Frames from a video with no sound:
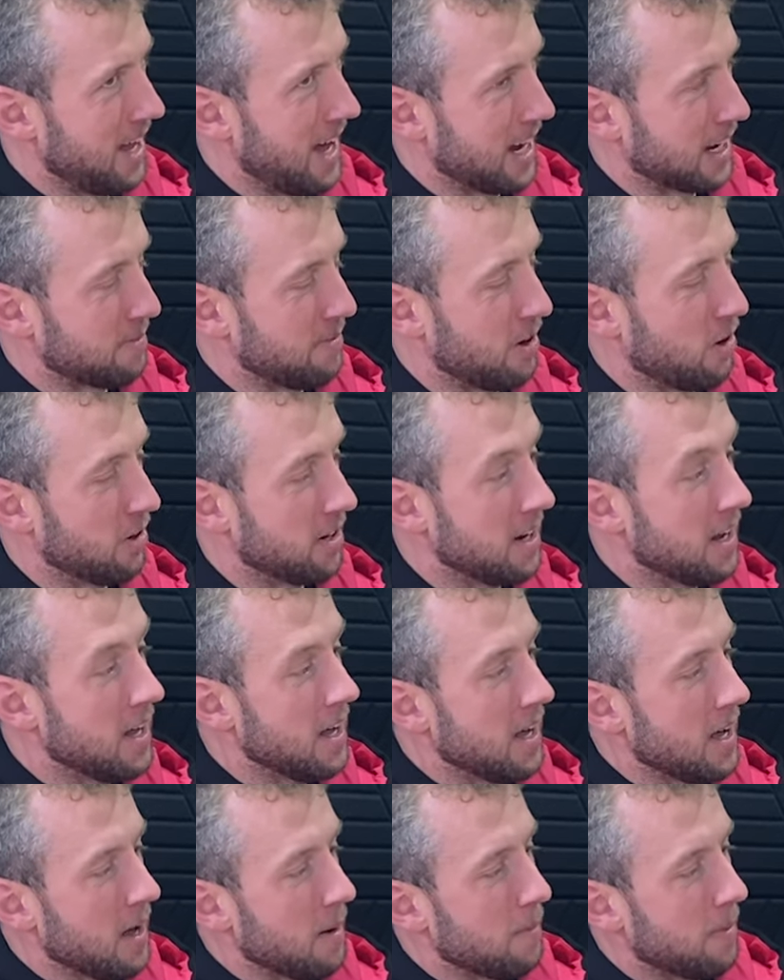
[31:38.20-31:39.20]
egged me on.
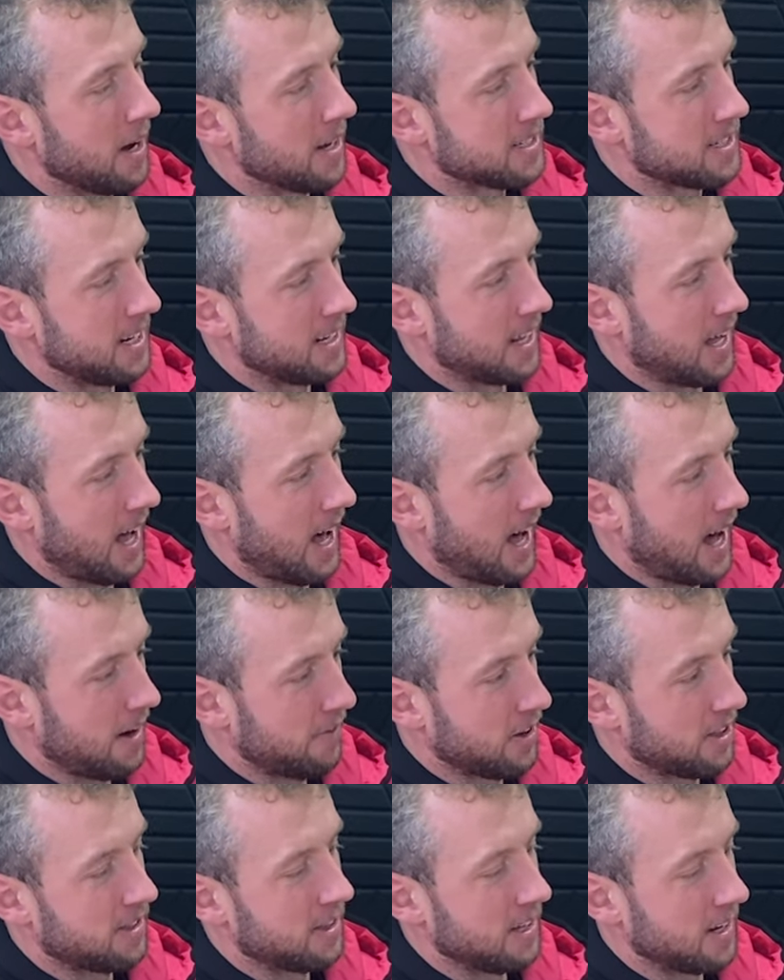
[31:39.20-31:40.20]
But I said, I have
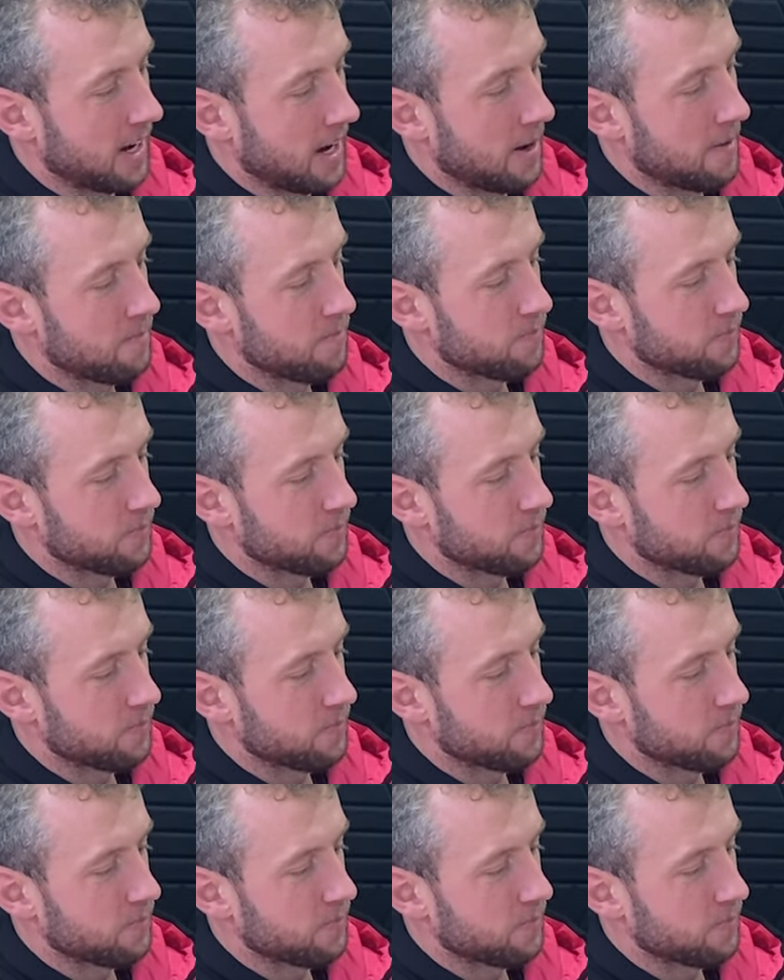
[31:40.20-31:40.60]
a theory.